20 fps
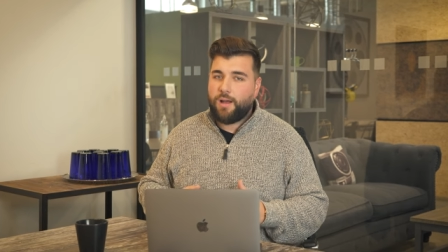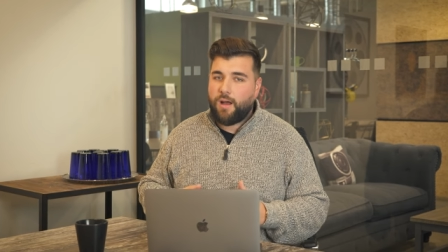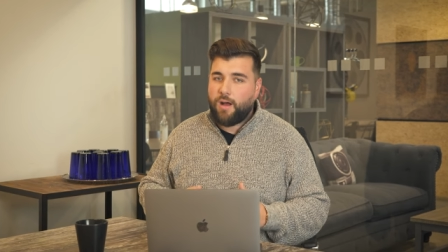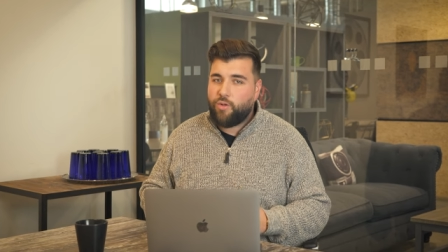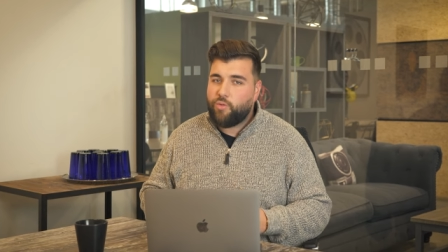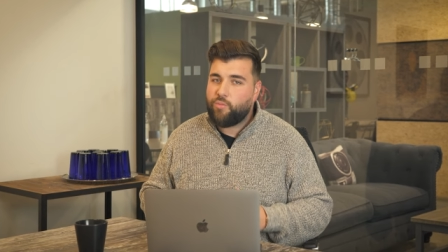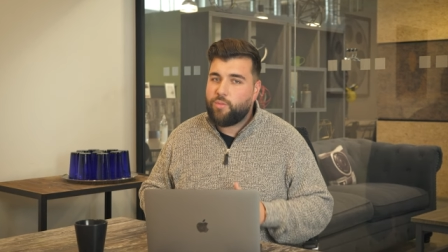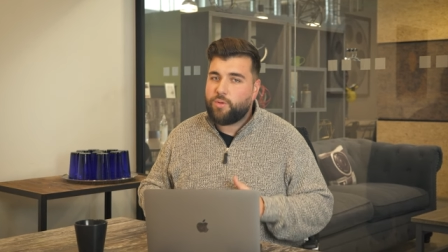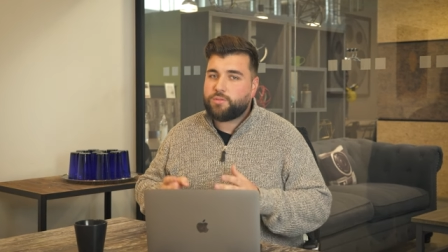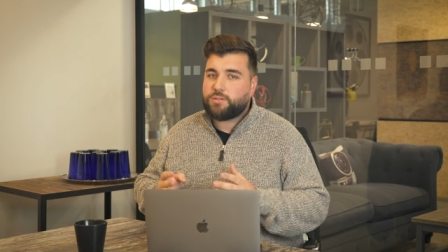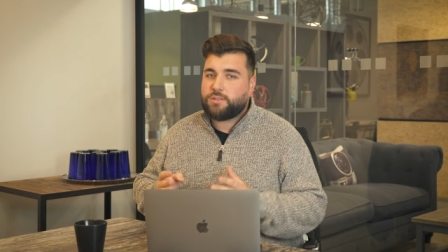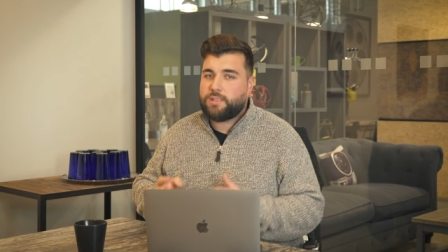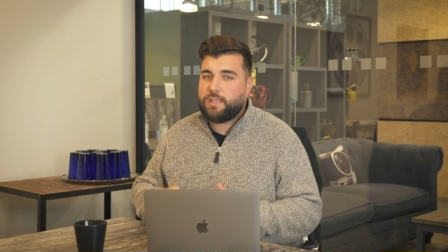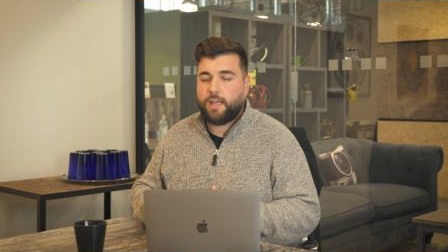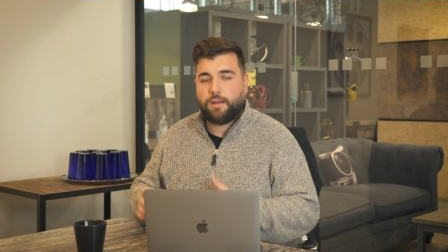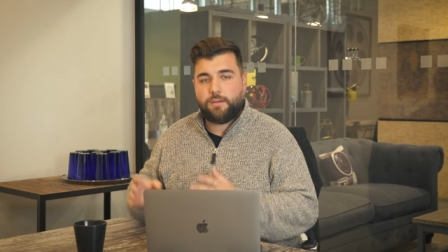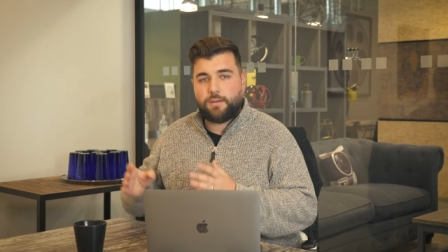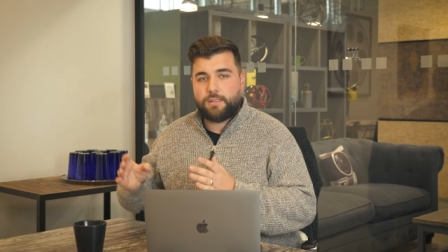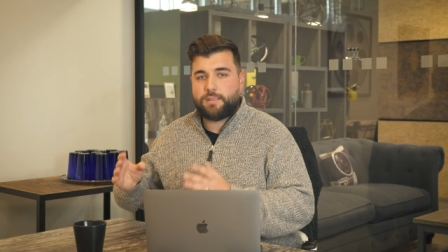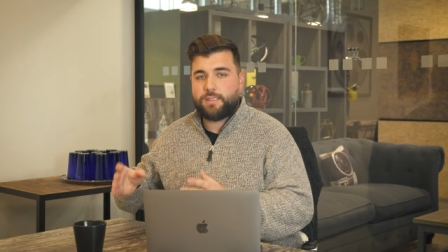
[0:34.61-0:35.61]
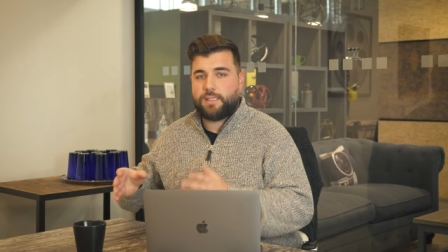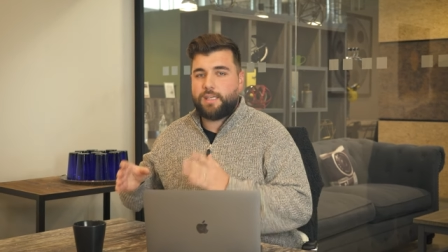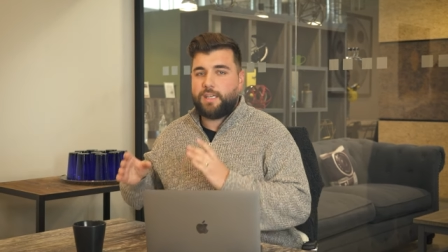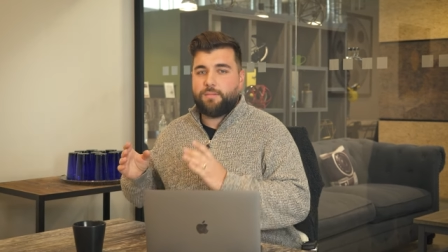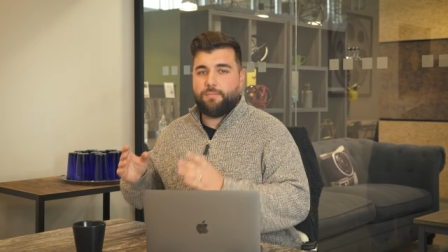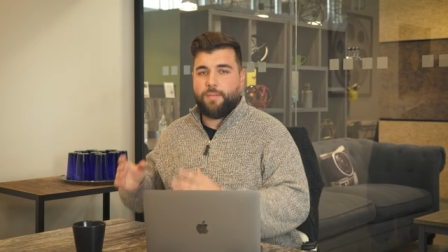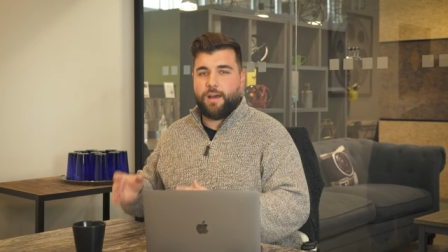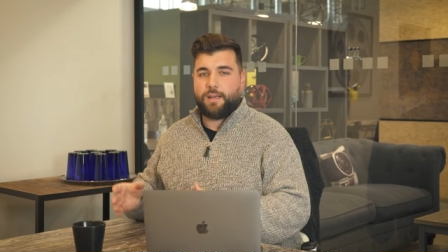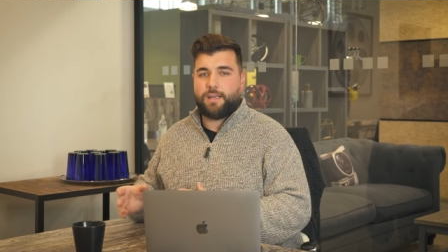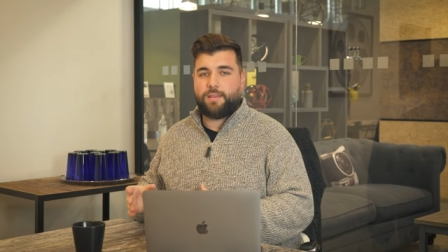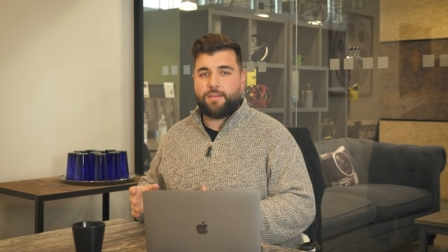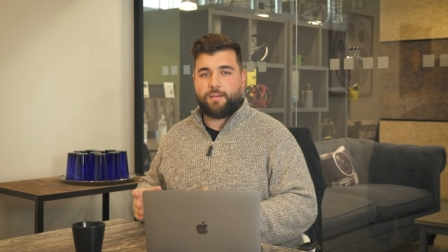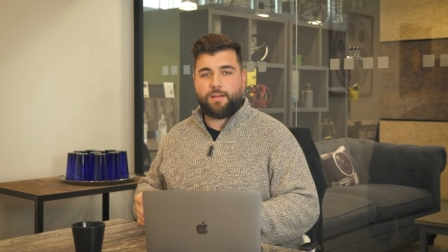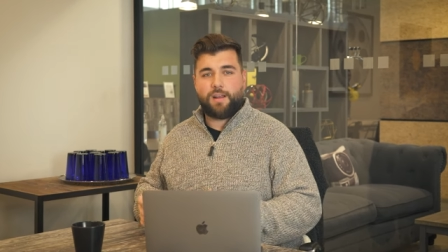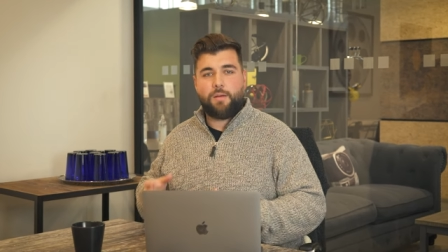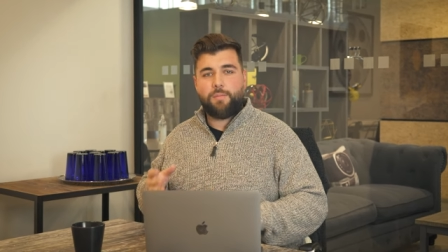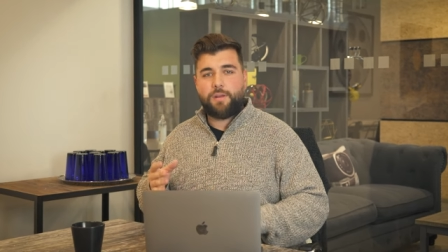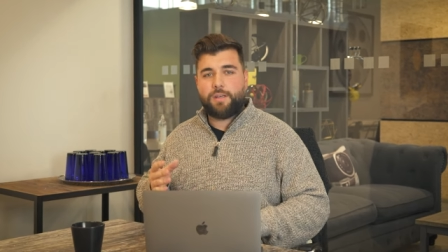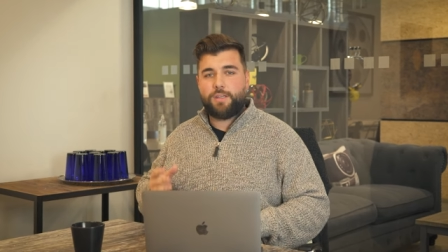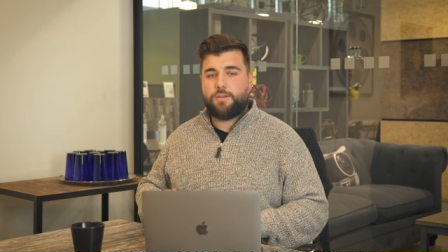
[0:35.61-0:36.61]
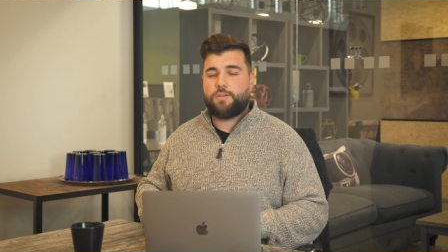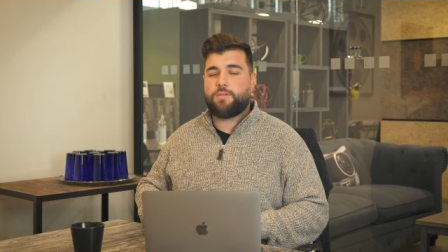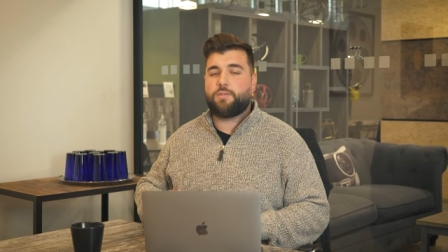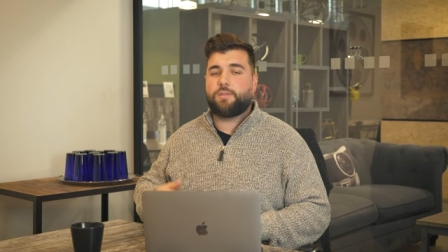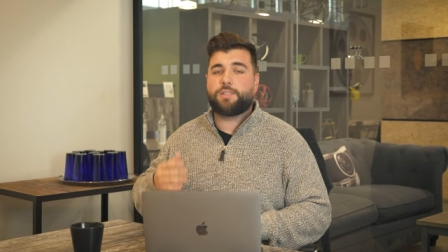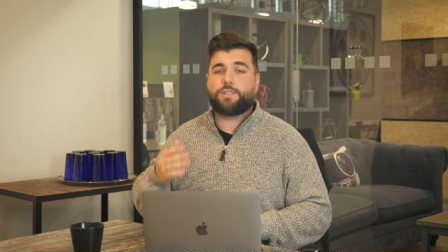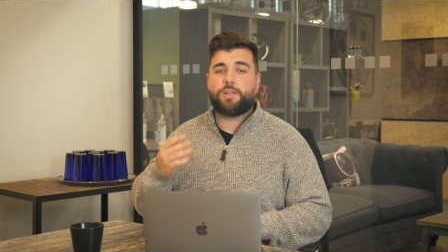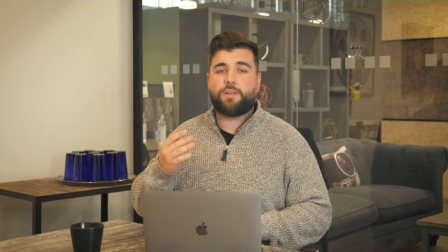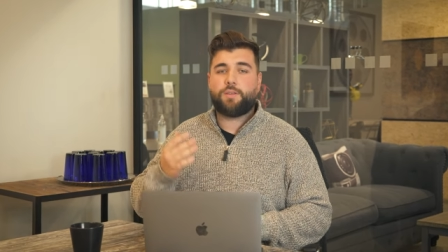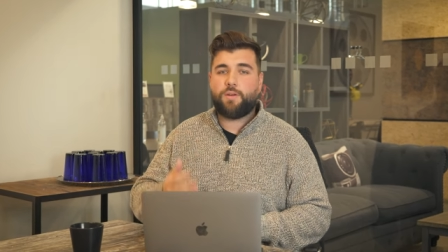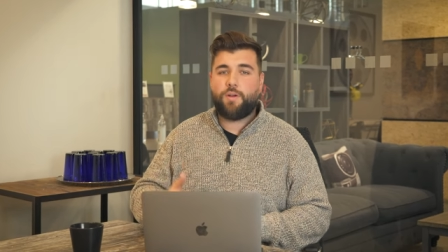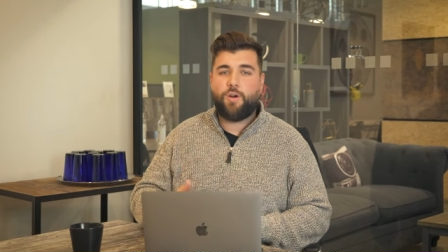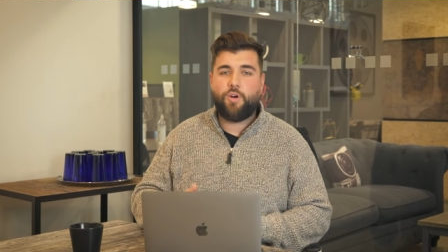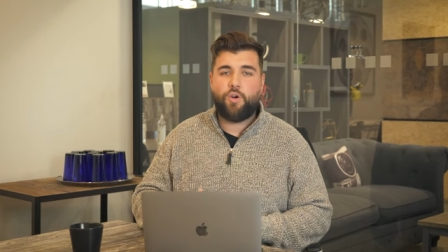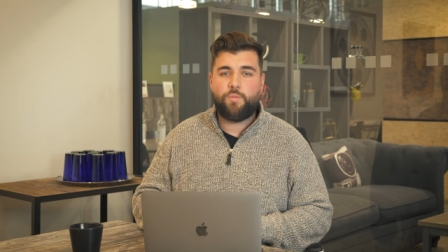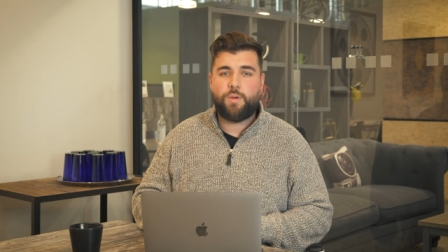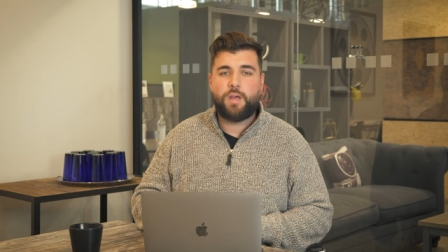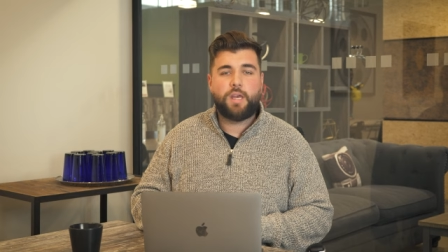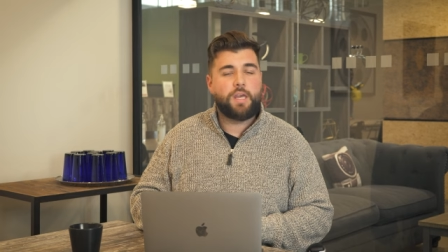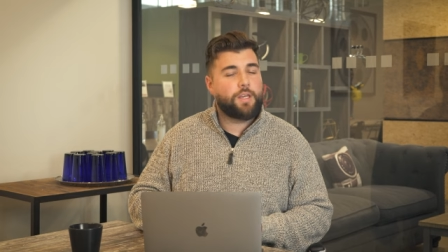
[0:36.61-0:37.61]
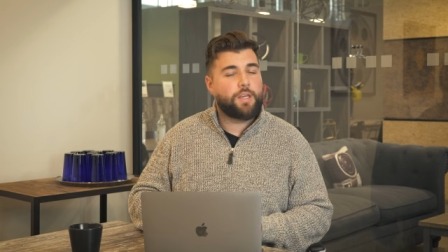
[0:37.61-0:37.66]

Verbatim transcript: almost guaranteed money. They're coming to you, you're listing their home,